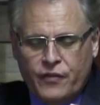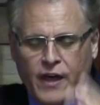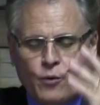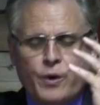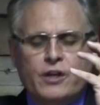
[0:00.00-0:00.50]

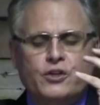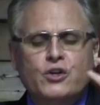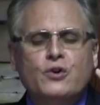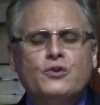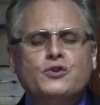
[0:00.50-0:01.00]
that we
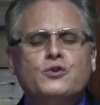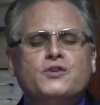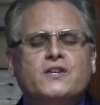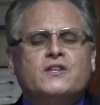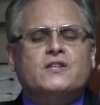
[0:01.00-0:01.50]
do to
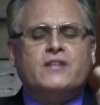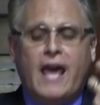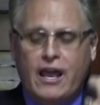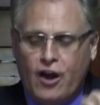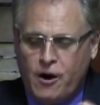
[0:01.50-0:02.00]

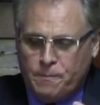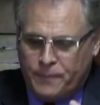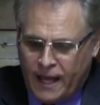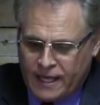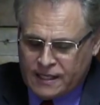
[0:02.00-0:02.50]
sustain our
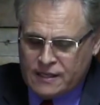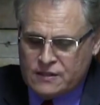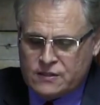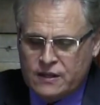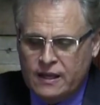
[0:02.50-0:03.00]

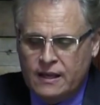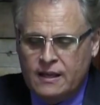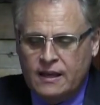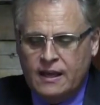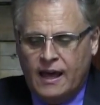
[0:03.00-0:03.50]
bodies
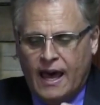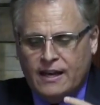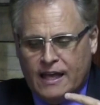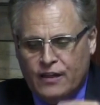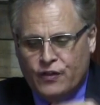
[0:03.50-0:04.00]

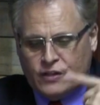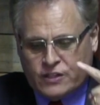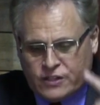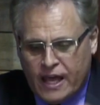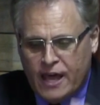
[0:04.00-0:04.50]
and in the
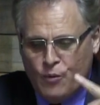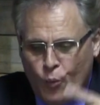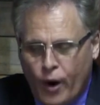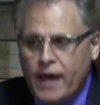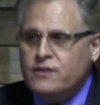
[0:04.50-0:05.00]

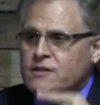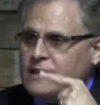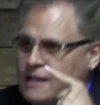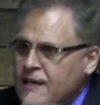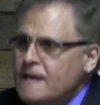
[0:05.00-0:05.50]
same way
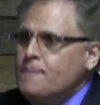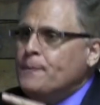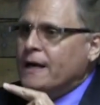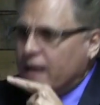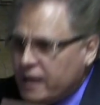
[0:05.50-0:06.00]
to
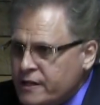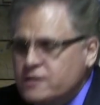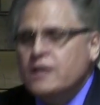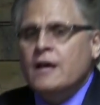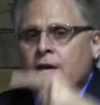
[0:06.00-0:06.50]
keep
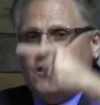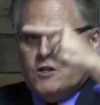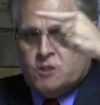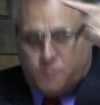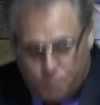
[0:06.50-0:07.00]
us
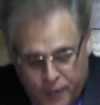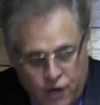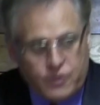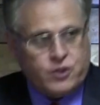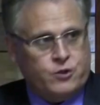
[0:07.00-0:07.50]

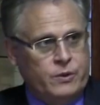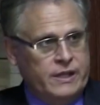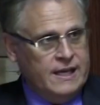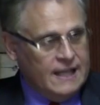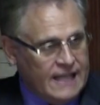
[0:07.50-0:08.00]

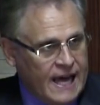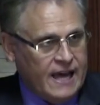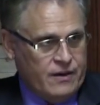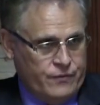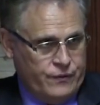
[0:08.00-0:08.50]
spiritually
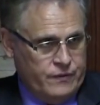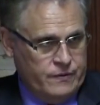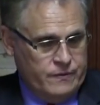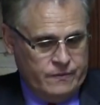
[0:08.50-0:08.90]
alive.